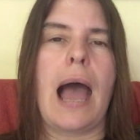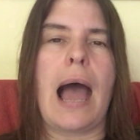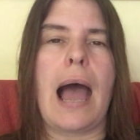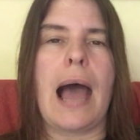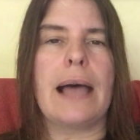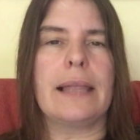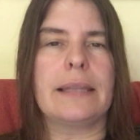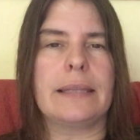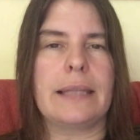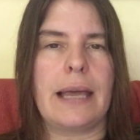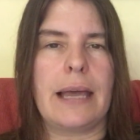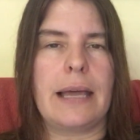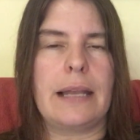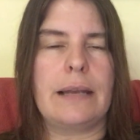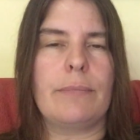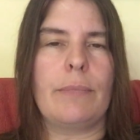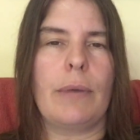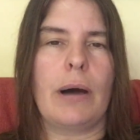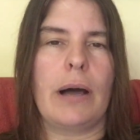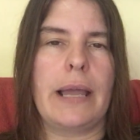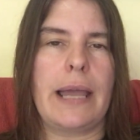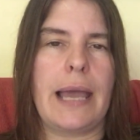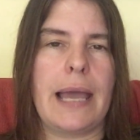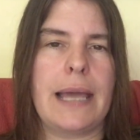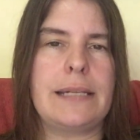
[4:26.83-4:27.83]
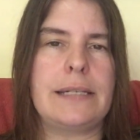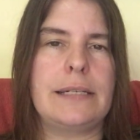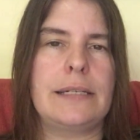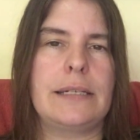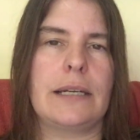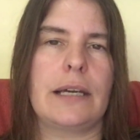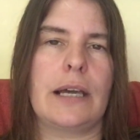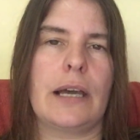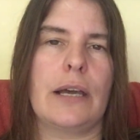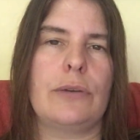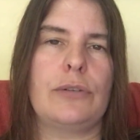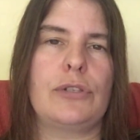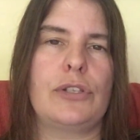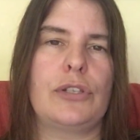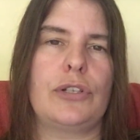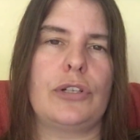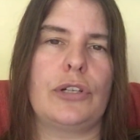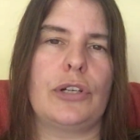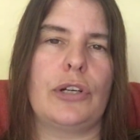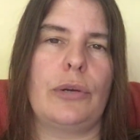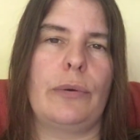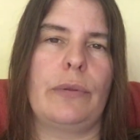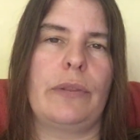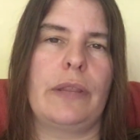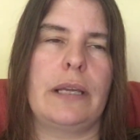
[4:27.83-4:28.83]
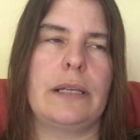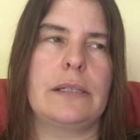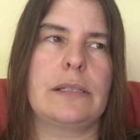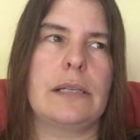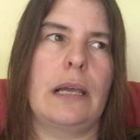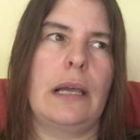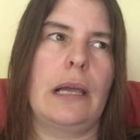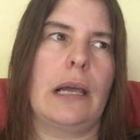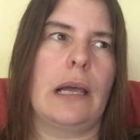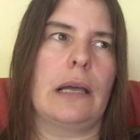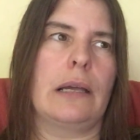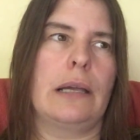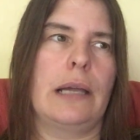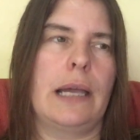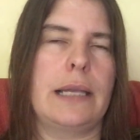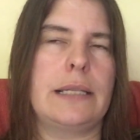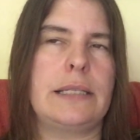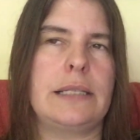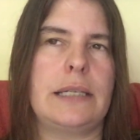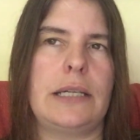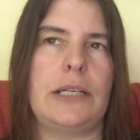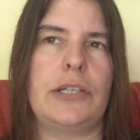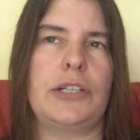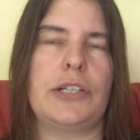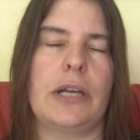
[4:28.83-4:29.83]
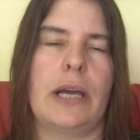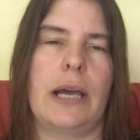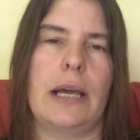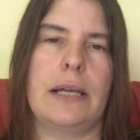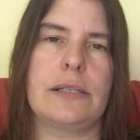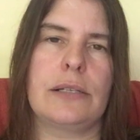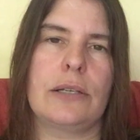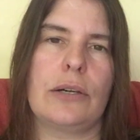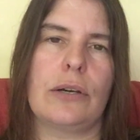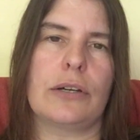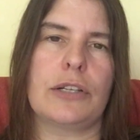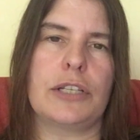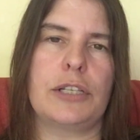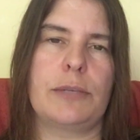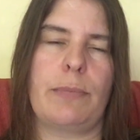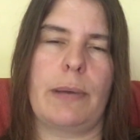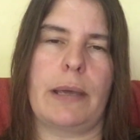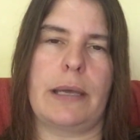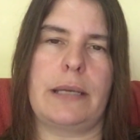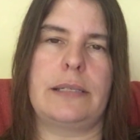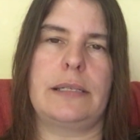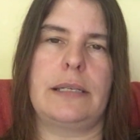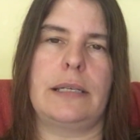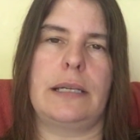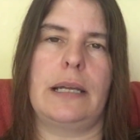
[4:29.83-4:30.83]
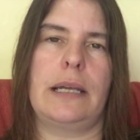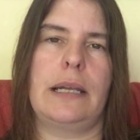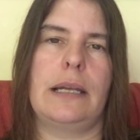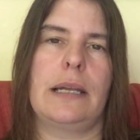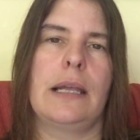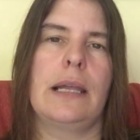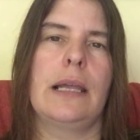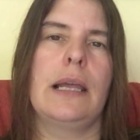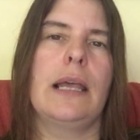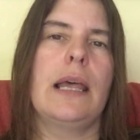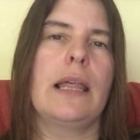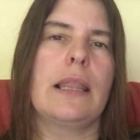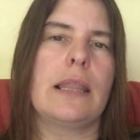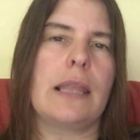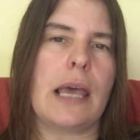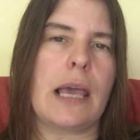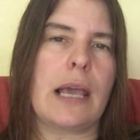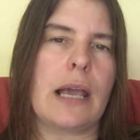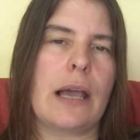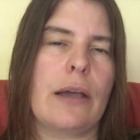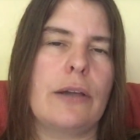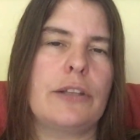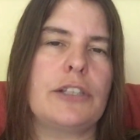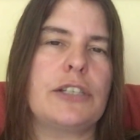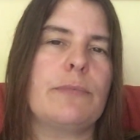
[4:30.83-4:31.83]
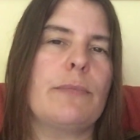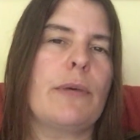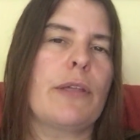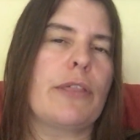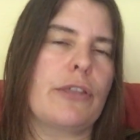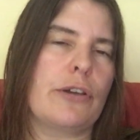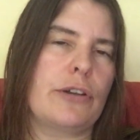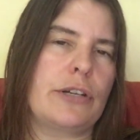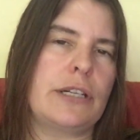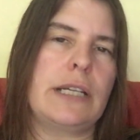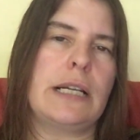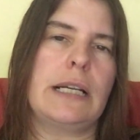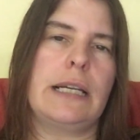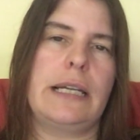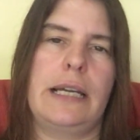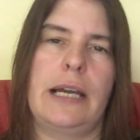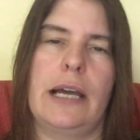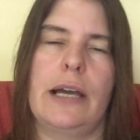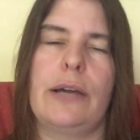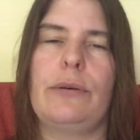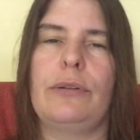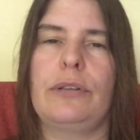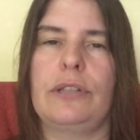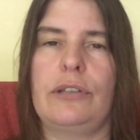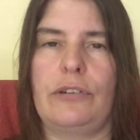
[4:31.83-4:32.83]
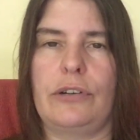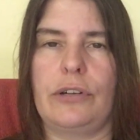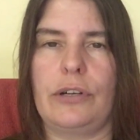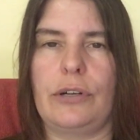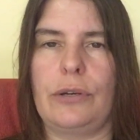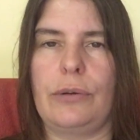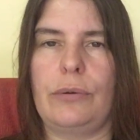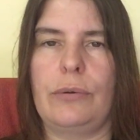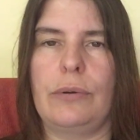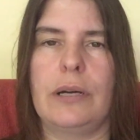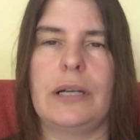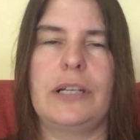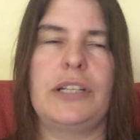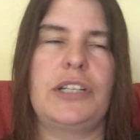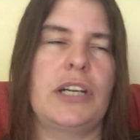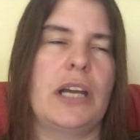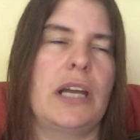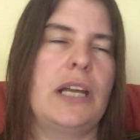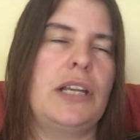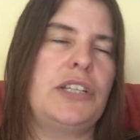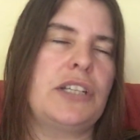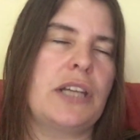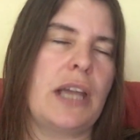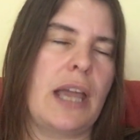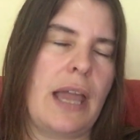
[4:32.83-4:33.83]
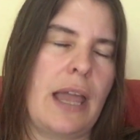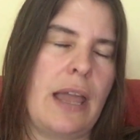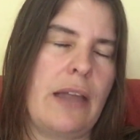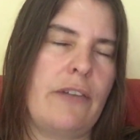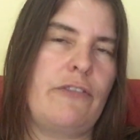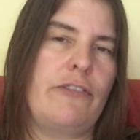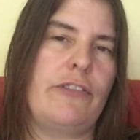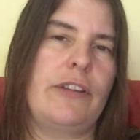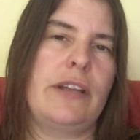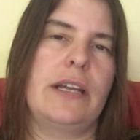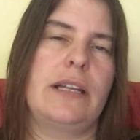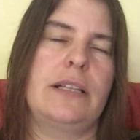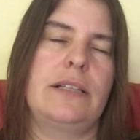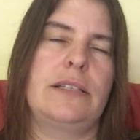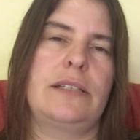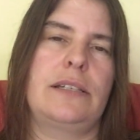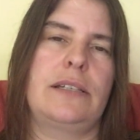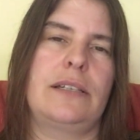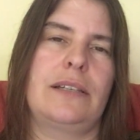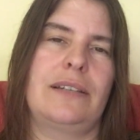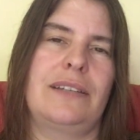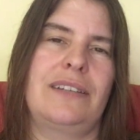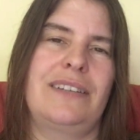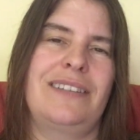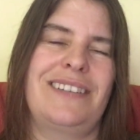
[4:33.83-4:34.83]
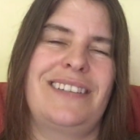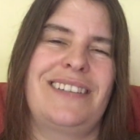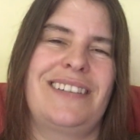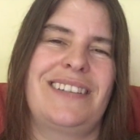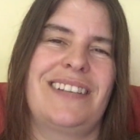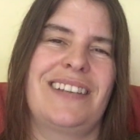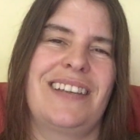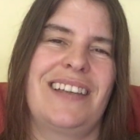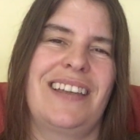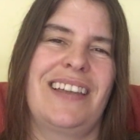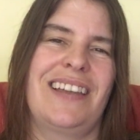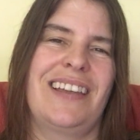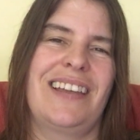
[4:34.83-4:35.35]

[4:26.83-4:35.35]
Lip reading: and then my editor goes through and thinks, head teacher hasn't got a space in it, they're going to methodically go through and change every instance